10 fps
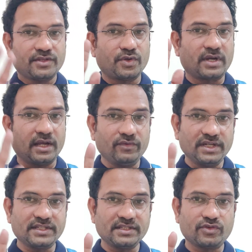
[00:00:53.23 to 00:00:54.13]
So
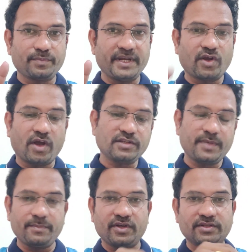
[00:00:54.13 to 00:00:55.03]
convulsions could be
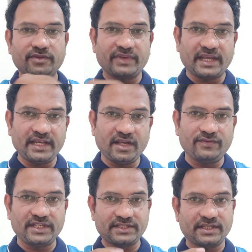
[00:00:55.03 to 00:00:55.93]
caused by because of any
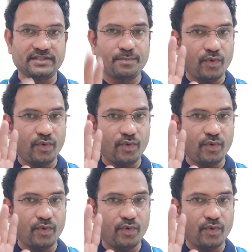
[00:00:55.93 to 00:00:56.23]
of these things.